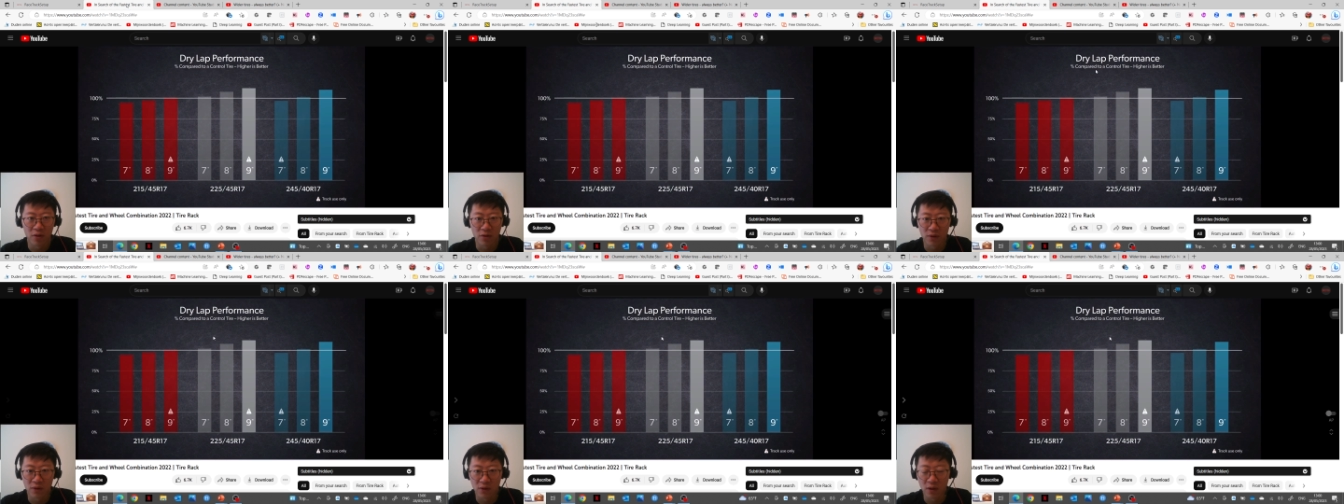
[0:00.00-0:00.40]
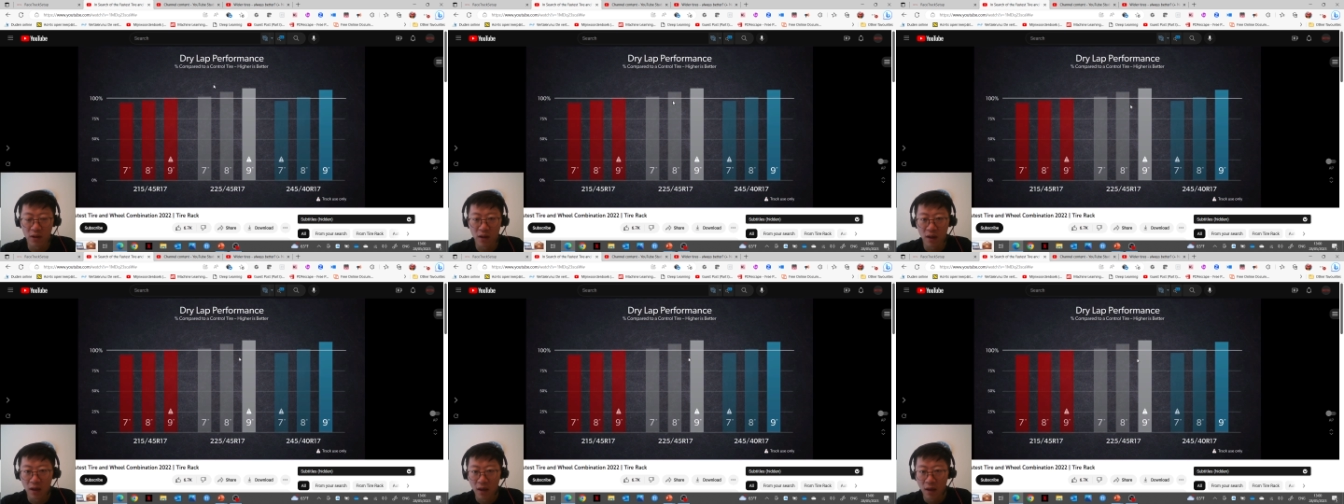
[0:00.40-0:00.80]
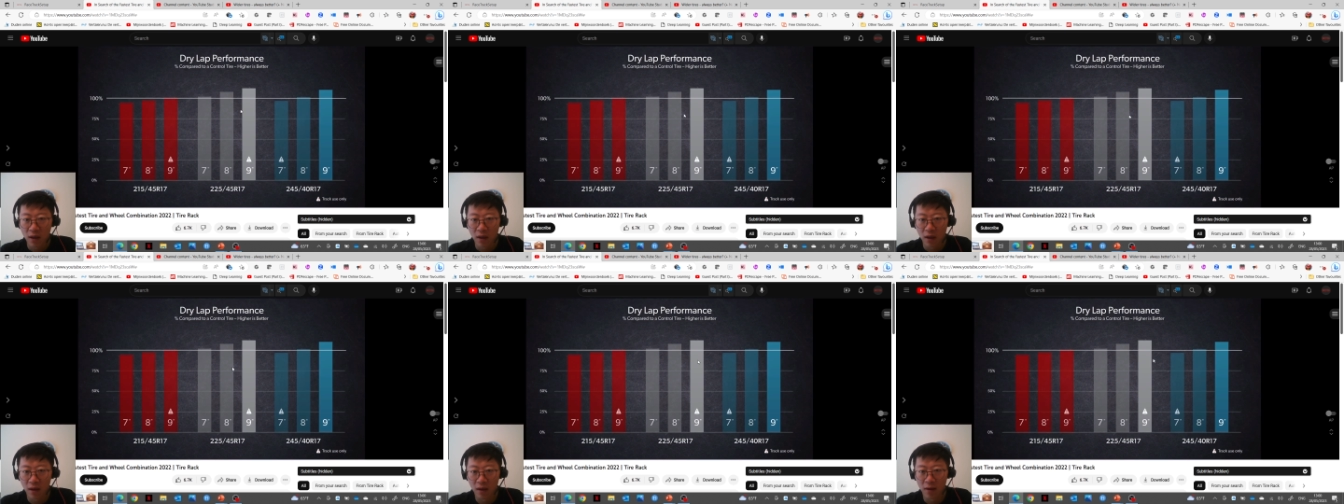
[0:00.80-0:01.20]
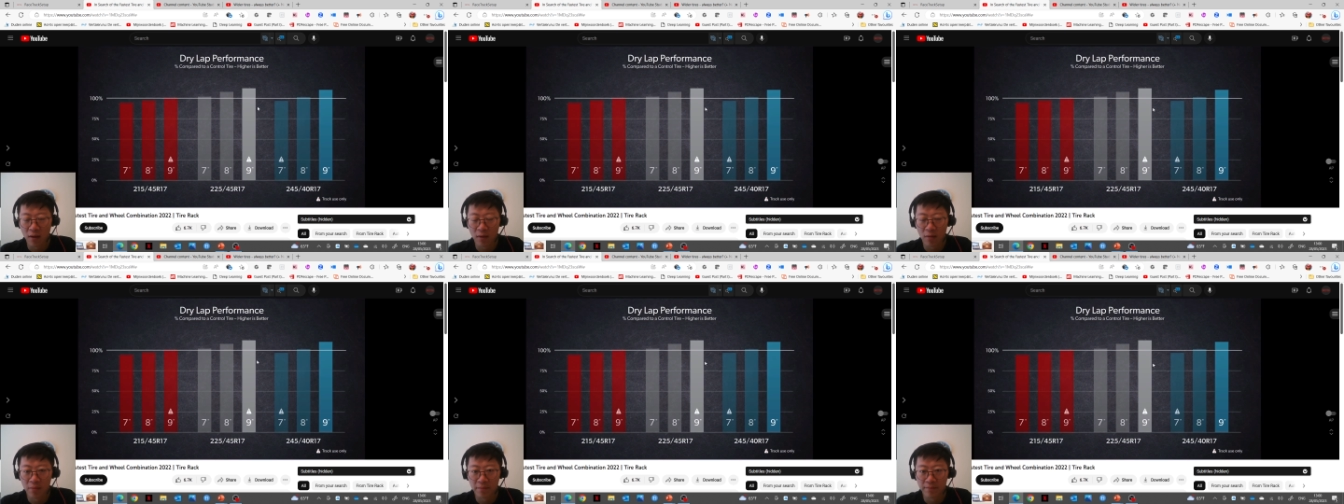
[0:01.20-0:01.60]
you see
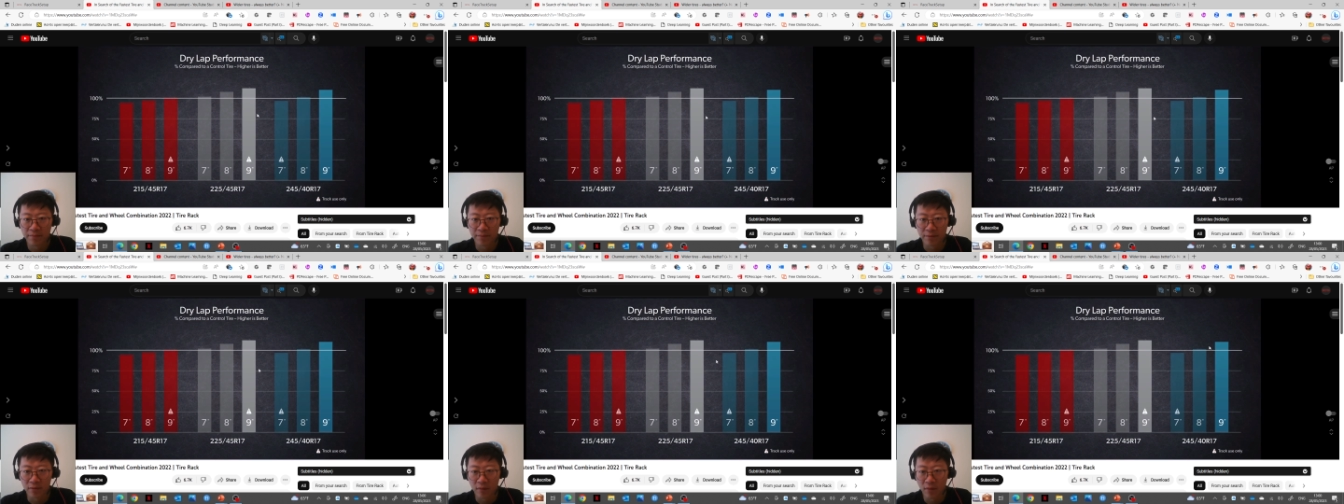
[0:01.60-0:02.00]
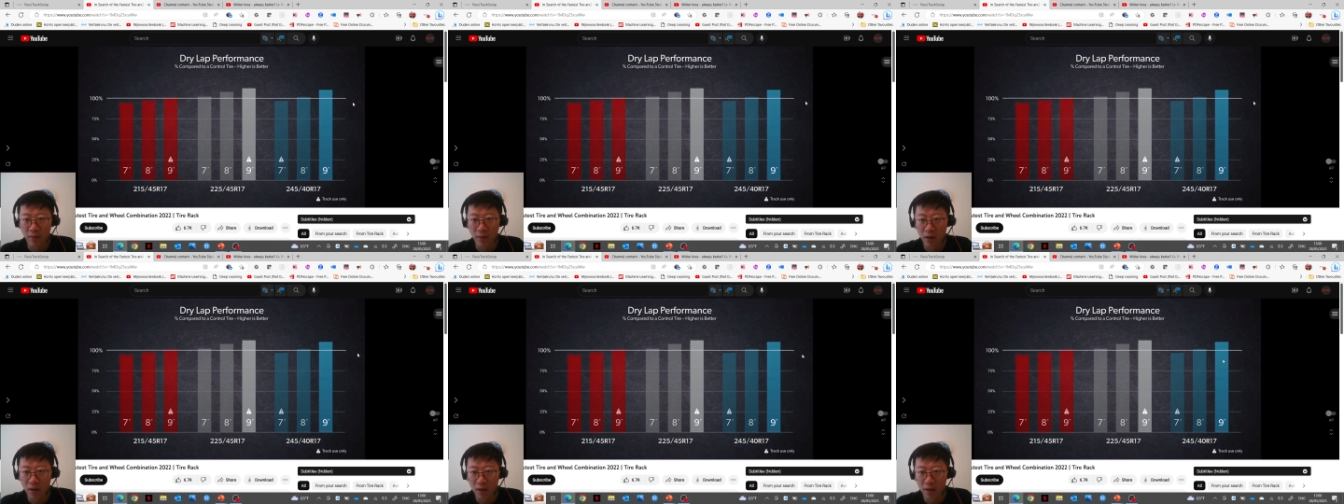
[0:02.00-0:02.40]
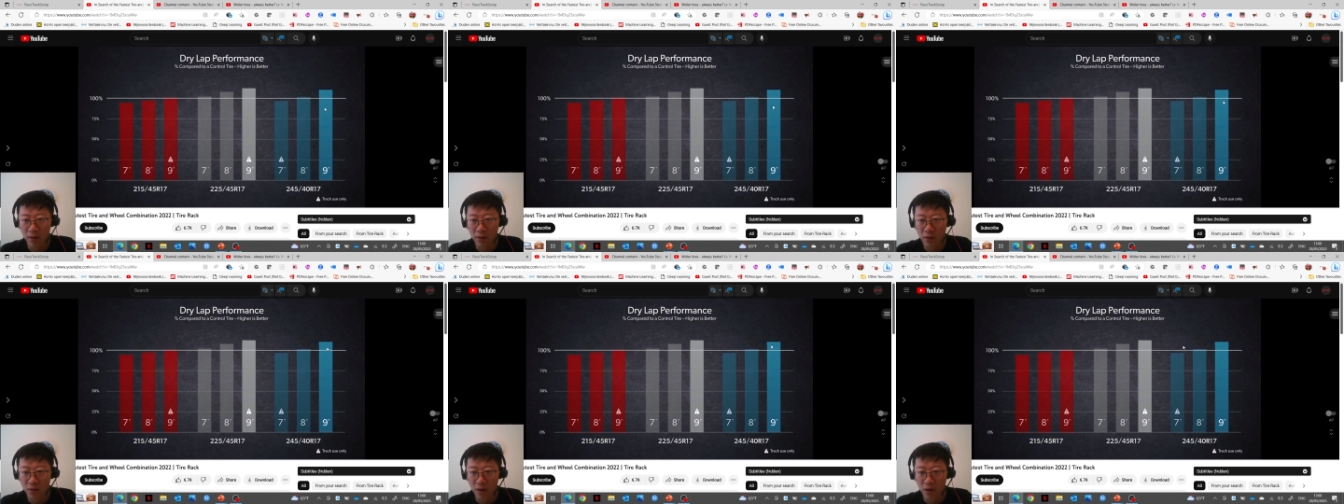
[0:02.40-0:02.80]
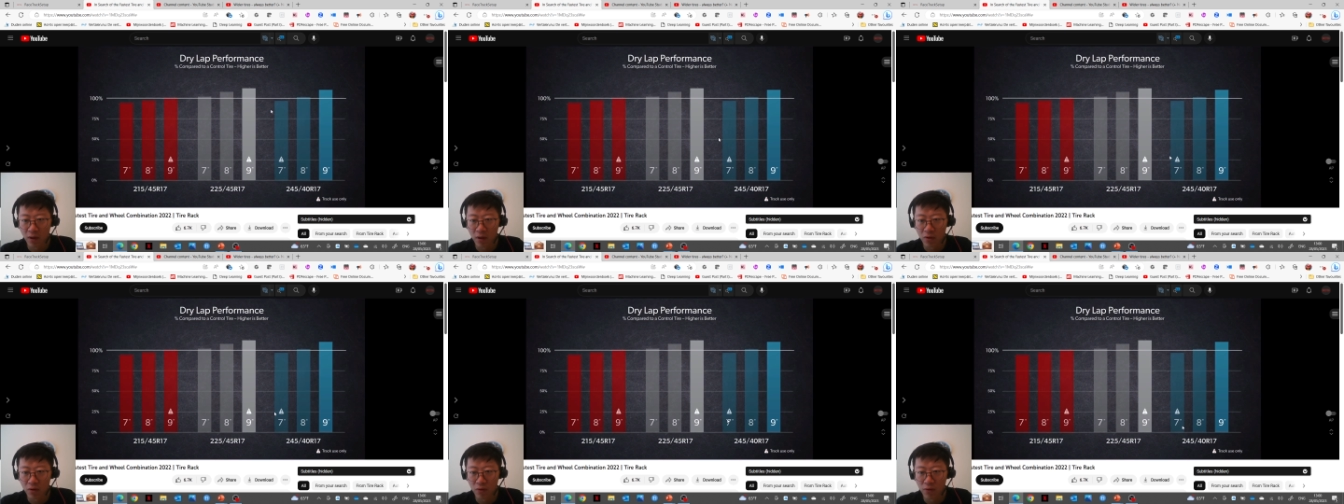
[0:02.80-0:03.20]
um,
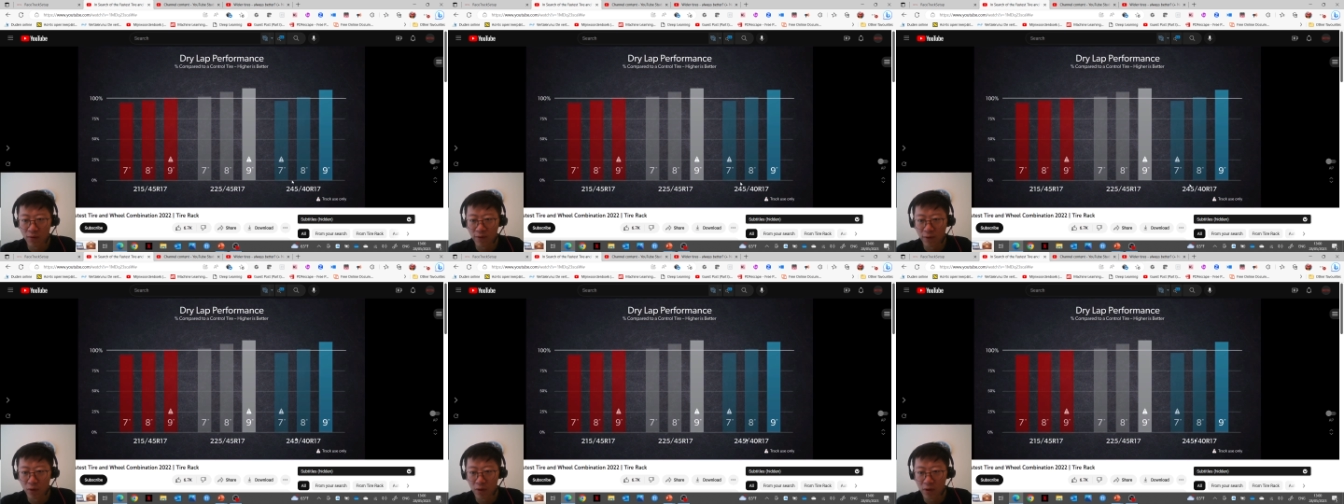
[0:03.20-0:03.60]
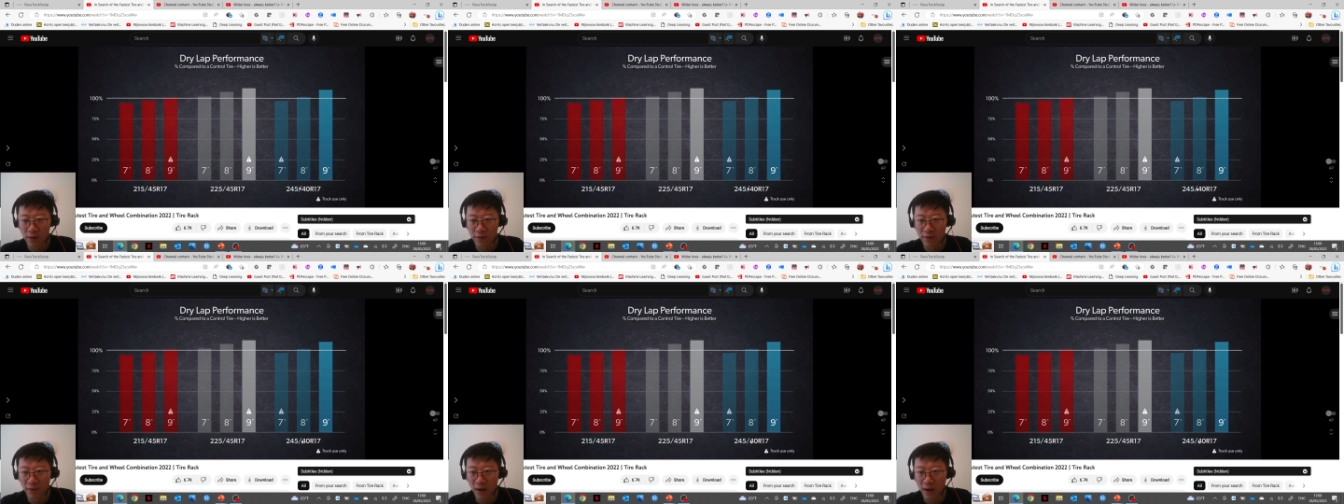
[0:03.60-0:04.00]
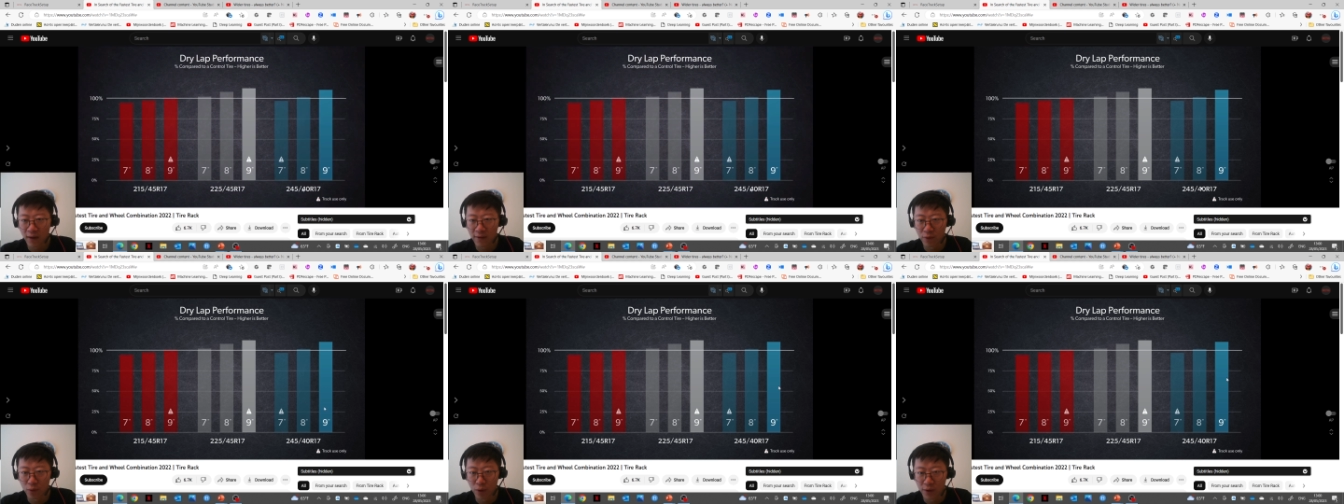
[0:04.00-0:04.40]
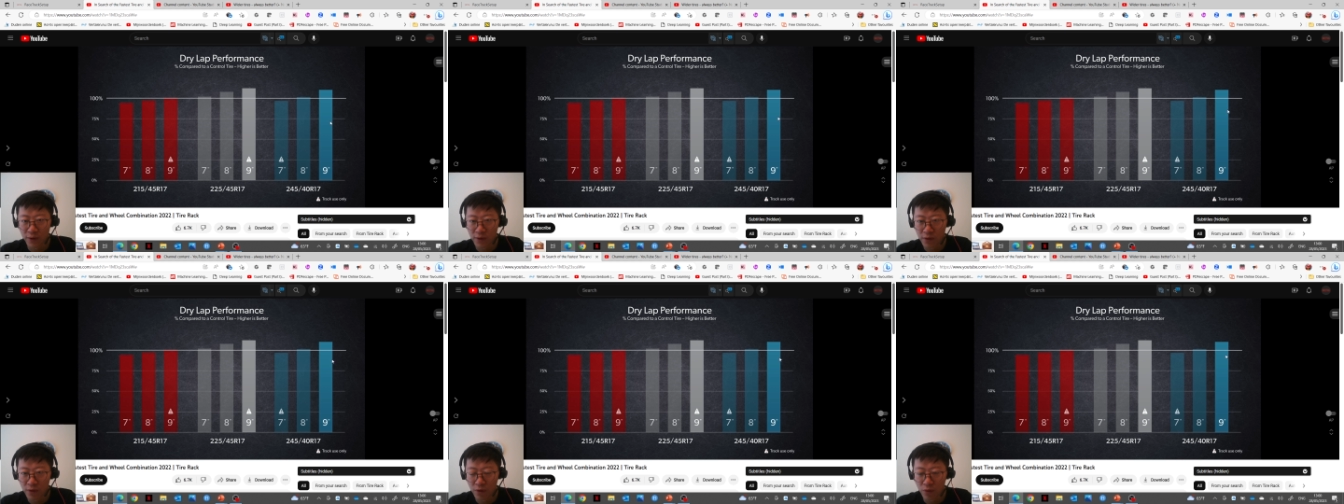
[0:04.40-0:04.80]
the 245
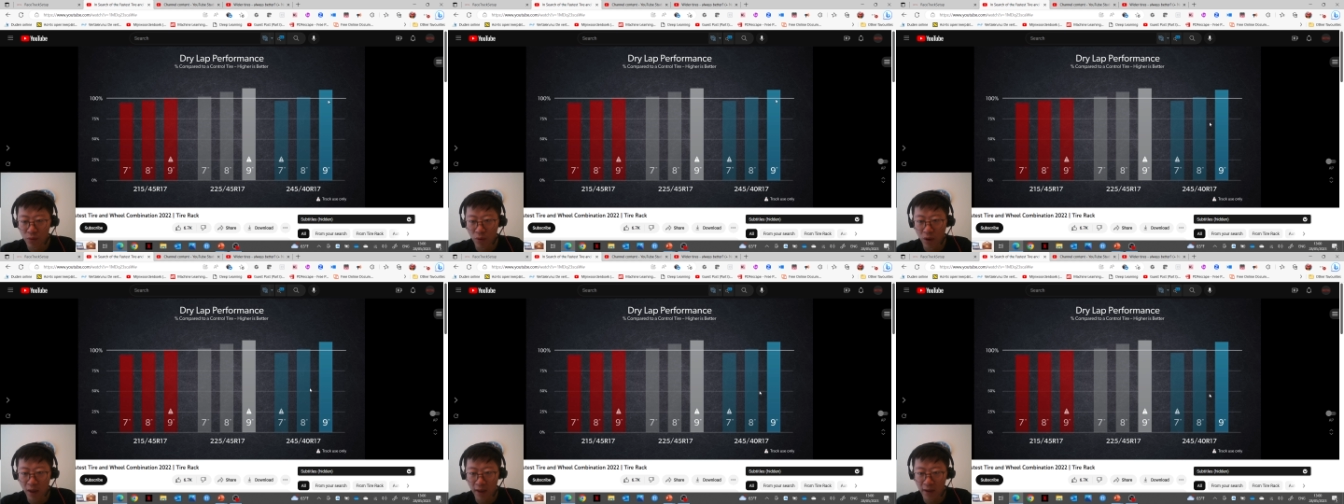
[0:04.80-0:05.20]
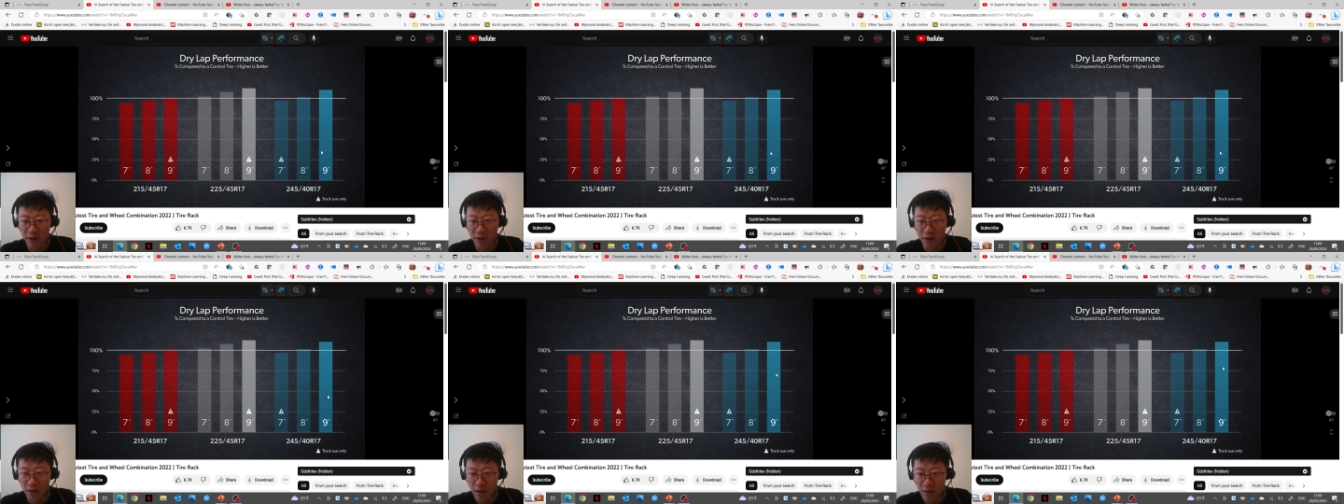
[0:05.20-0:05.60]
was too wide.